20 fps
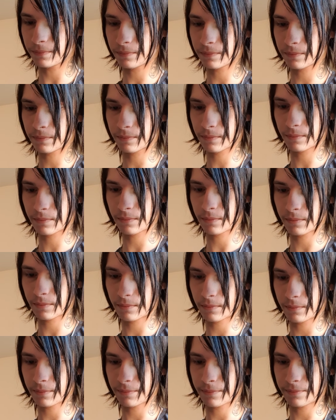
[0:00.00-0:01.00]

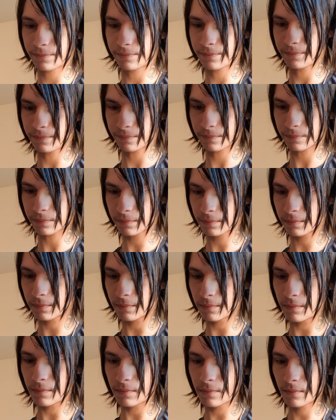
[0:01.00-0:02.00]

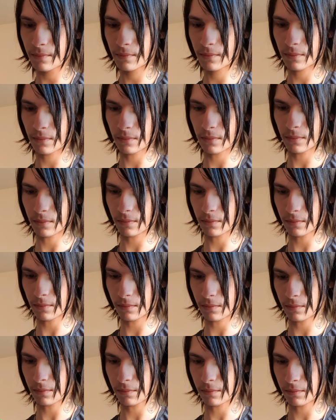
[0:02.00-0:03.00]

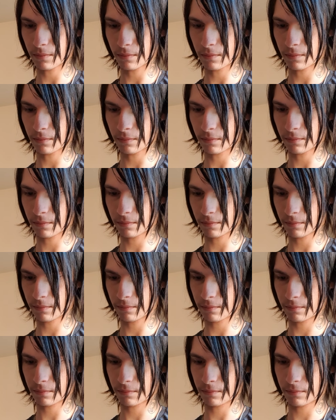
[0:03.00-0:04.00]

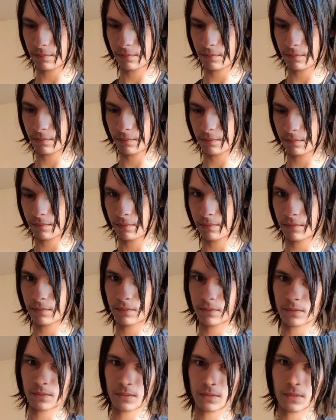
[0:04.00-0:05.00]

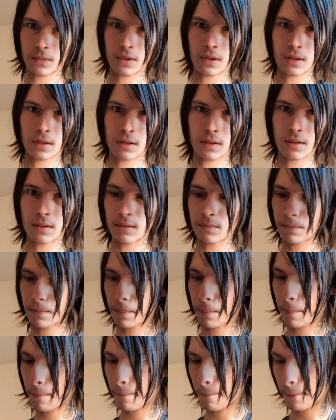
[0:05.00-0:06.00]

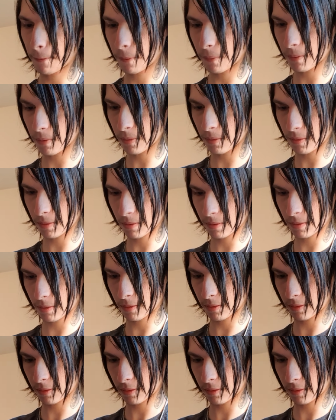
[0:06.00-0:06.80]
[no speech]